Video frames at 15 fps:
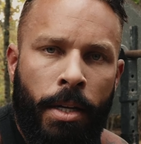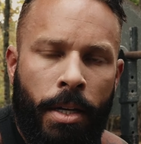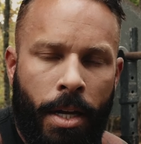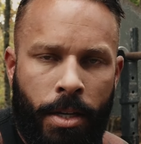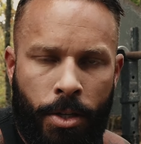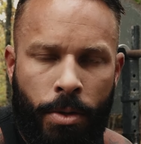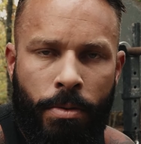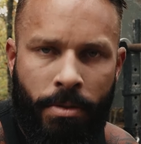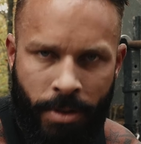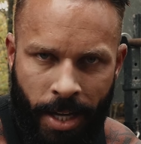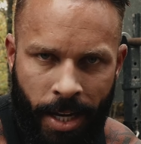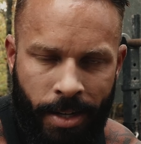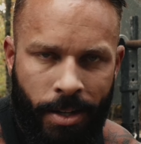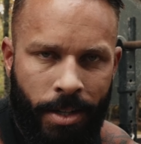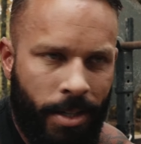and you
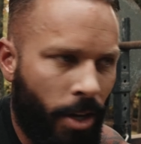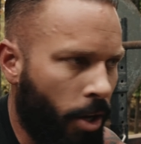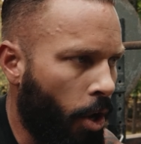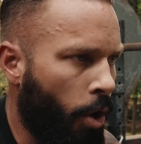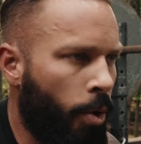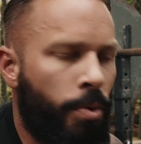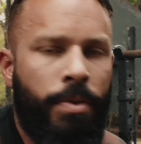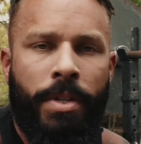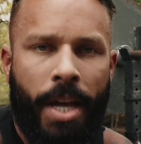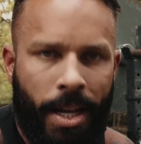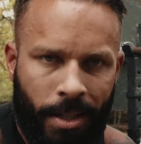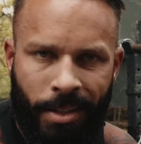then own that